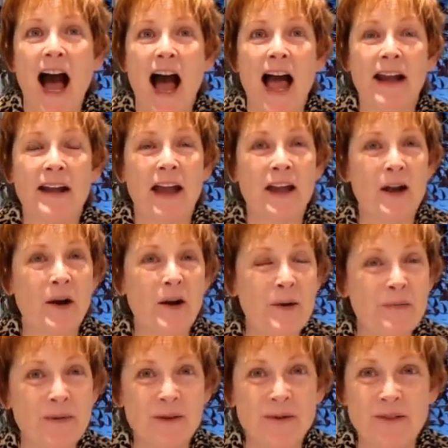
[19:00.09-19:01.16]
and I
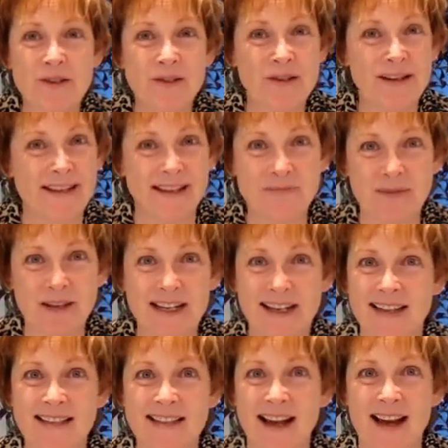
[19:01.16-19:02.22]
hope you enjoyed it,
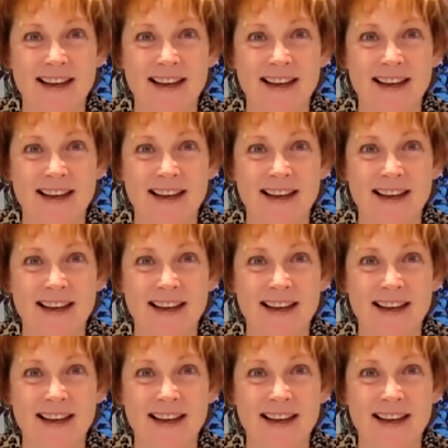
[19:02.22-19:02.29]
because I